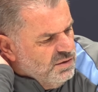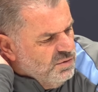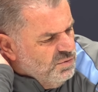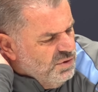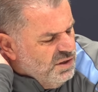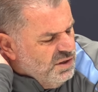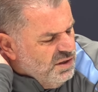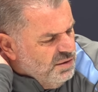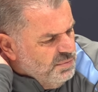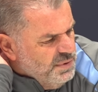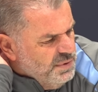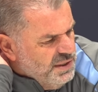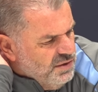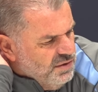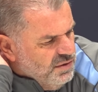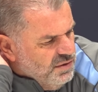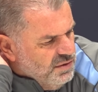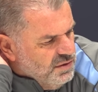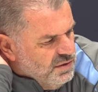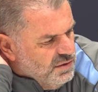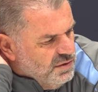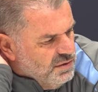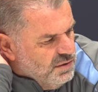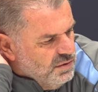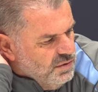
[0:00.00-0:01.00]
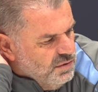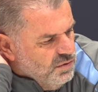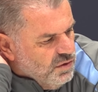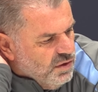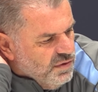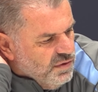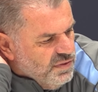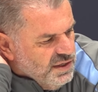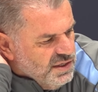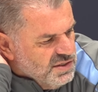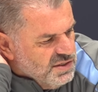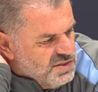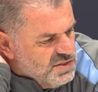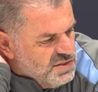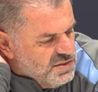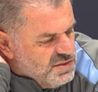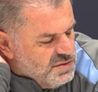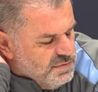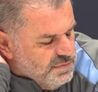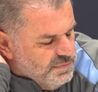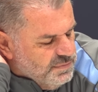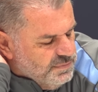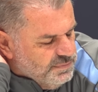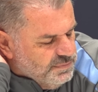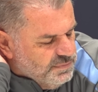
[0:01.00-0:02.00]
Well, I mean, I
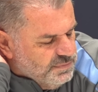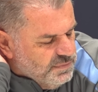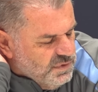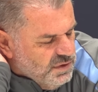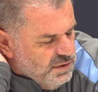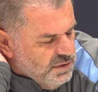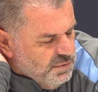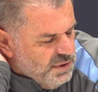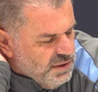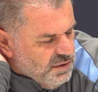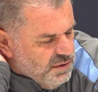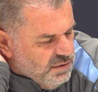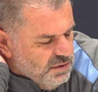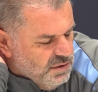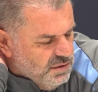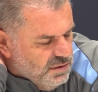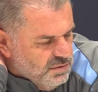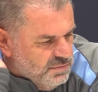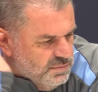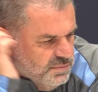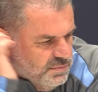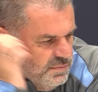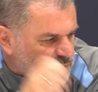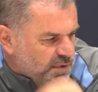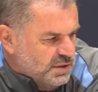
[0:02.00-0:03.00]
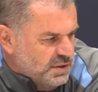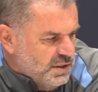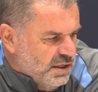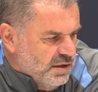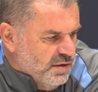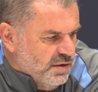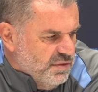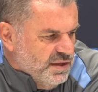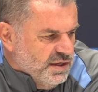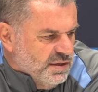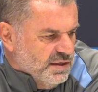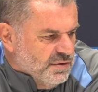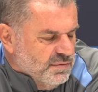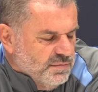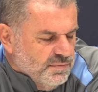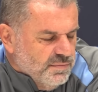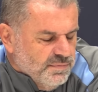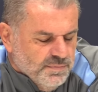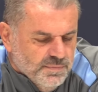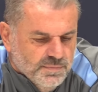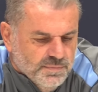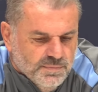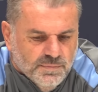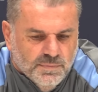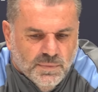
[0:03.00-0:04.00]
think
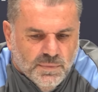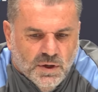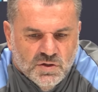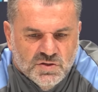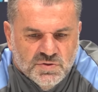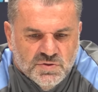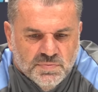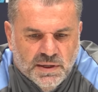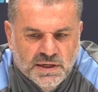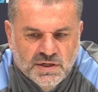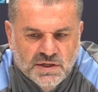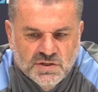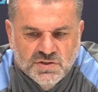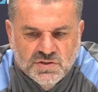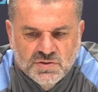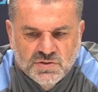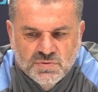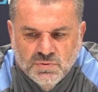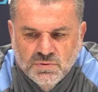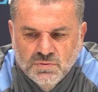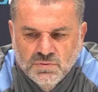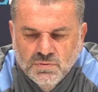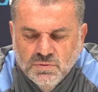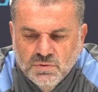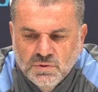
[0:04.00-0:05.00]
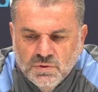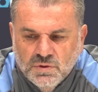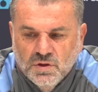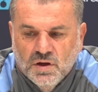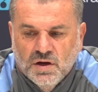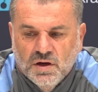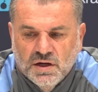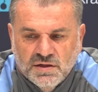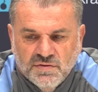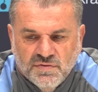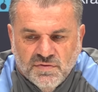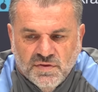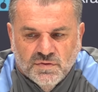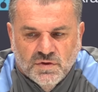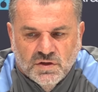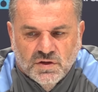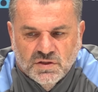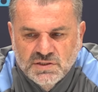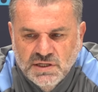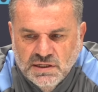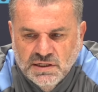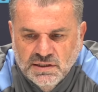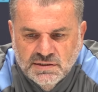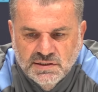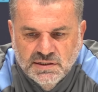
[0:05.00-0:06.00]
most managers would like, if they've got
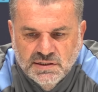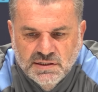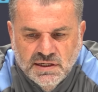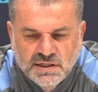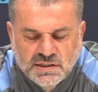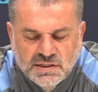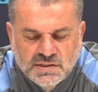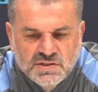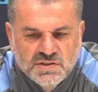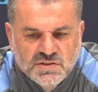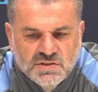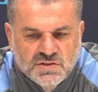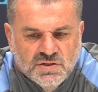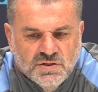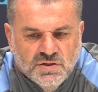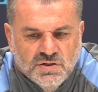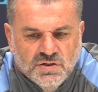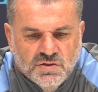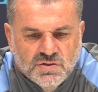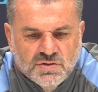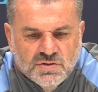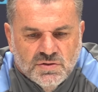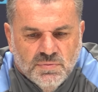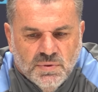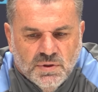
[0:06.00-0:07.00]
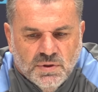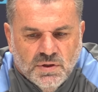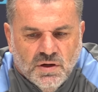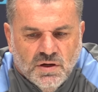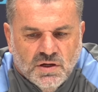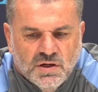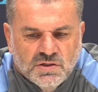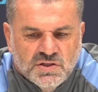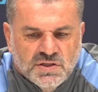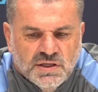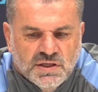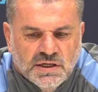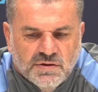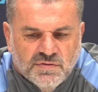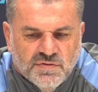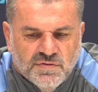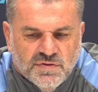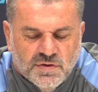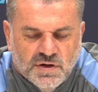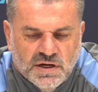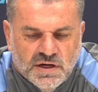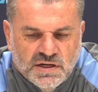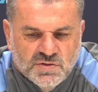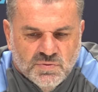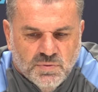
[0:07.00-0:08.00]
talented youngsters, to use them. But I just think
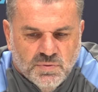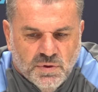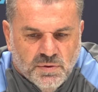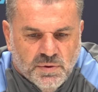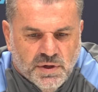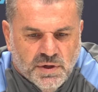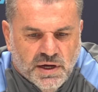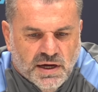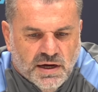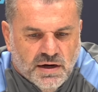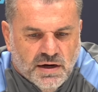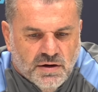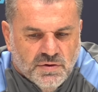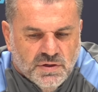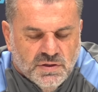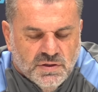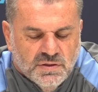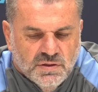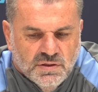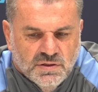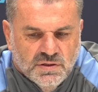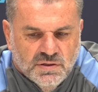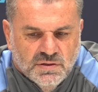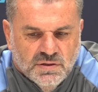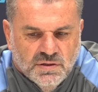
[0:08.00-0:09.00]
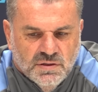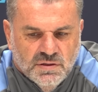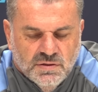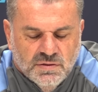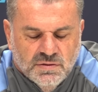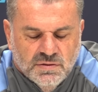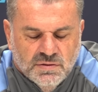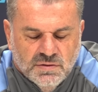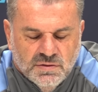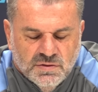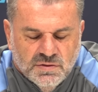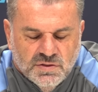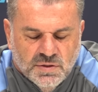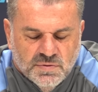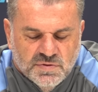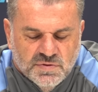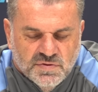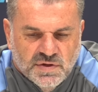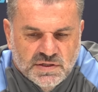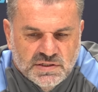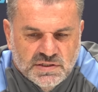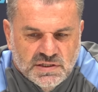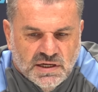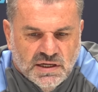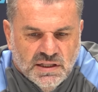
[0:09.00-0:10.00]
for us, where we are in terms
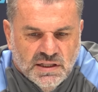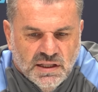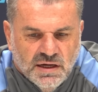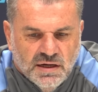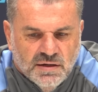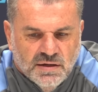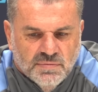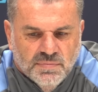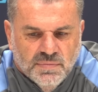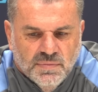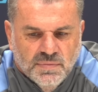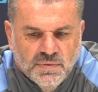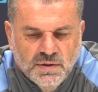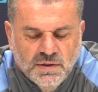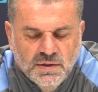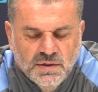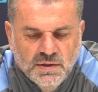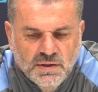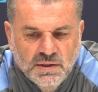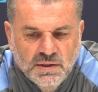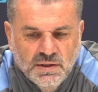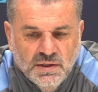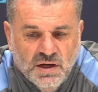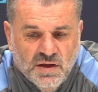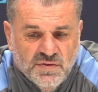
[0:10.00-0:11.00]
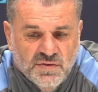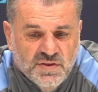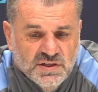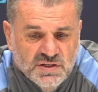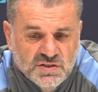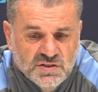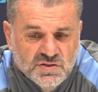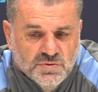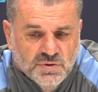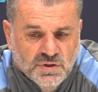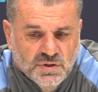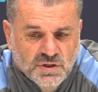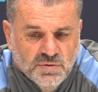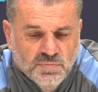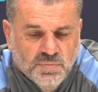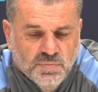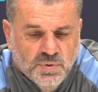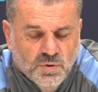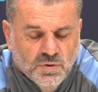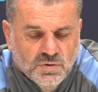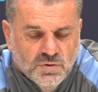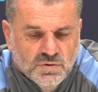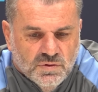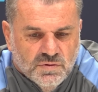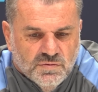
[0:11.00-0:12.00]
of as a club, I think it's really
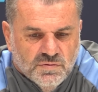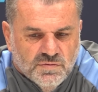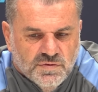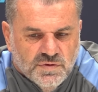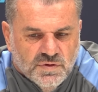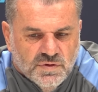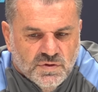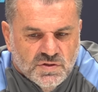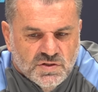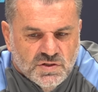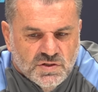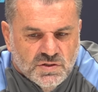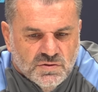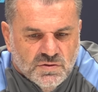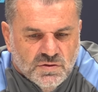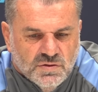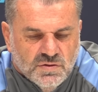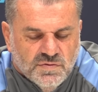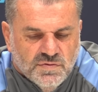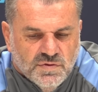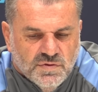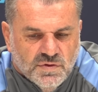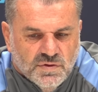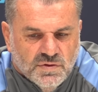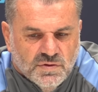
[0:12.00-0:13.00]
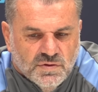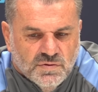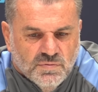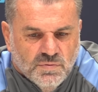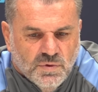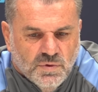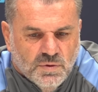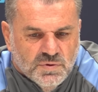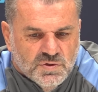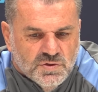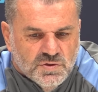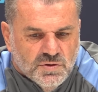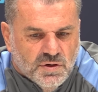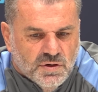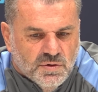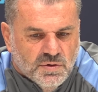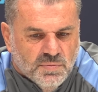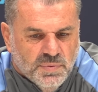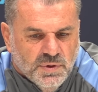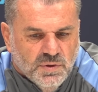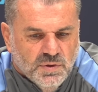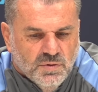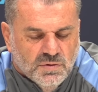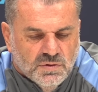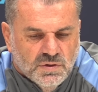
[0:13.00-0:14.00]
important for what we're trying to
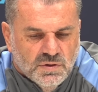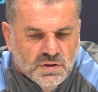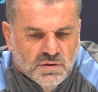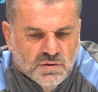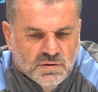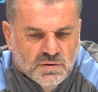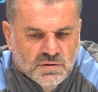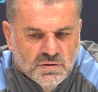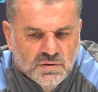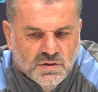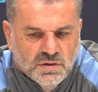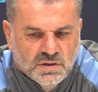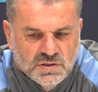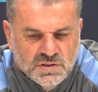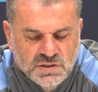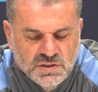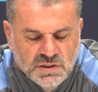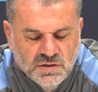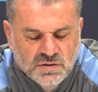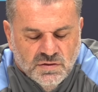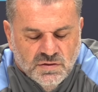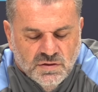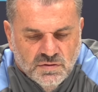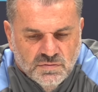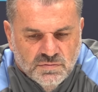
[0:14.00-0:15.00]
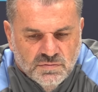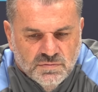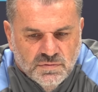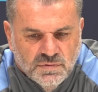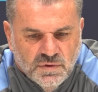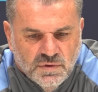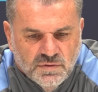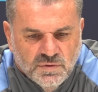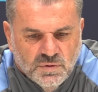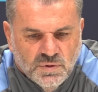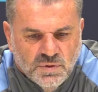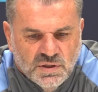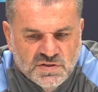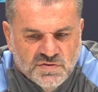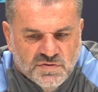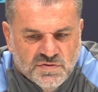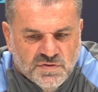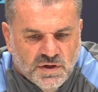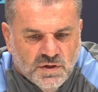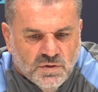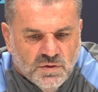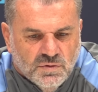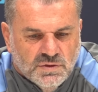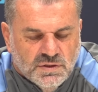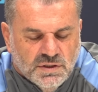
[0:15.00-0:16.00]
build. Like I said, I've always
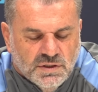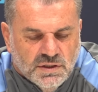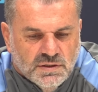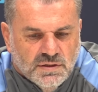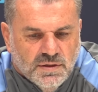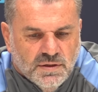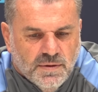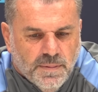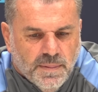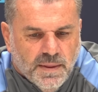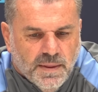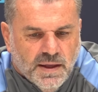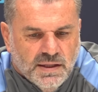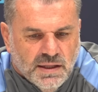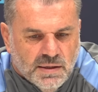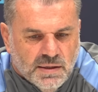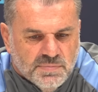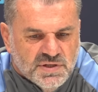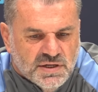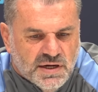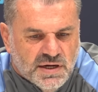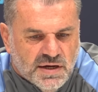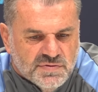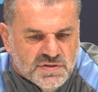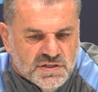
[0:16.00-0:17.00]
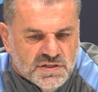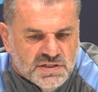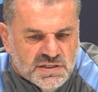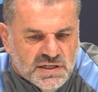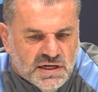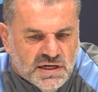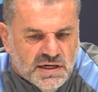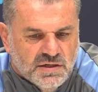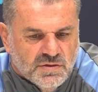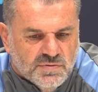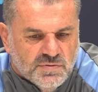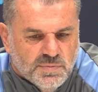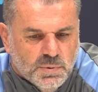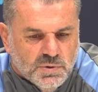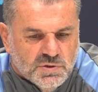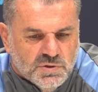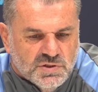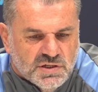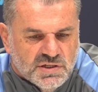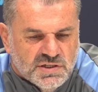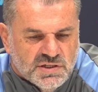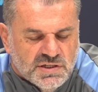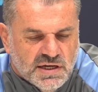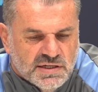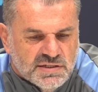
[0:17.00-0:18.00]
felt that clubs that have sustainable
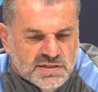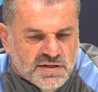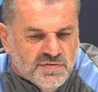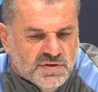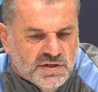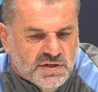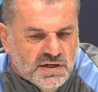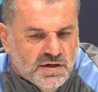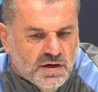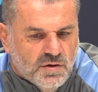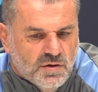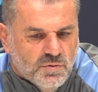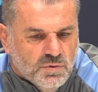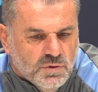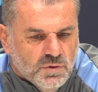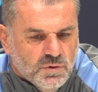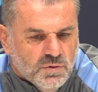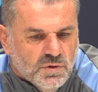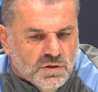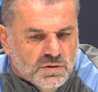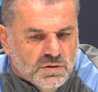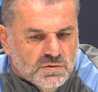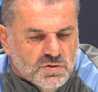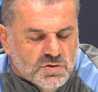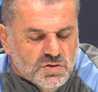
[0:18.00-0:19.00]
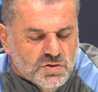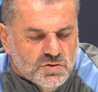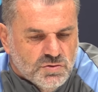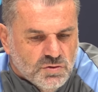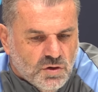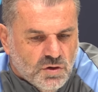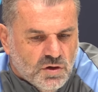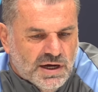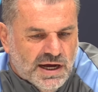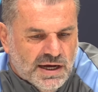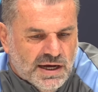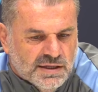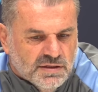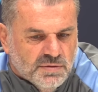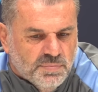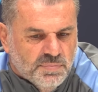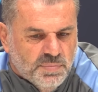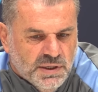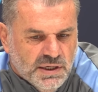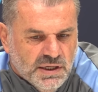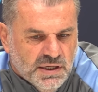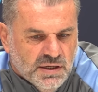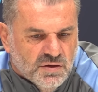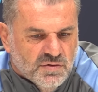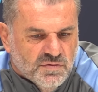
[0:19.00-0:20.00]
success have a real strong
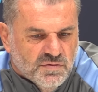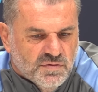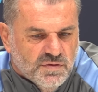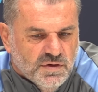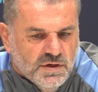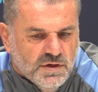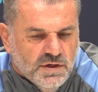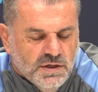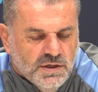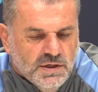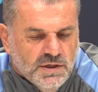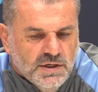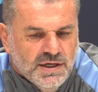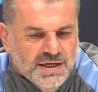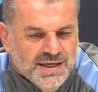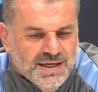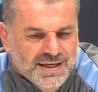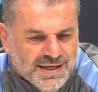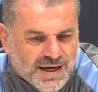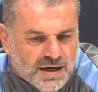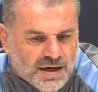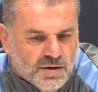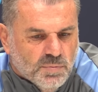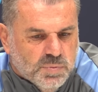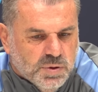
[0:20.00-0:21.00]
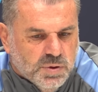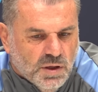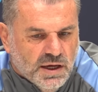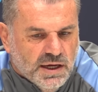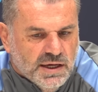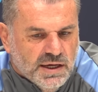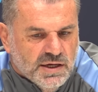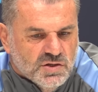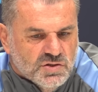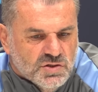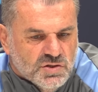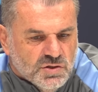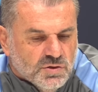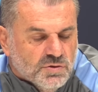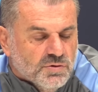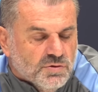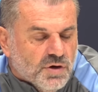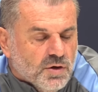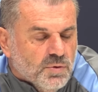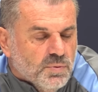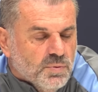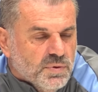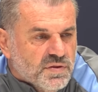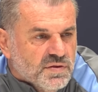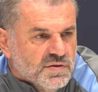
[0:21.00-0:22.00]
underpinning of young players who
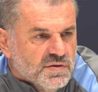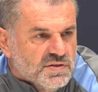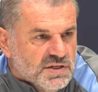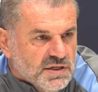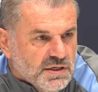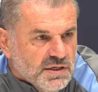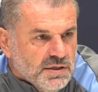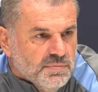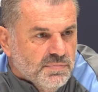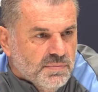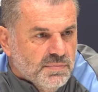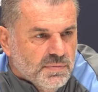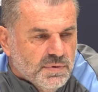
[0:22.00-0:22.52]
grow with the team,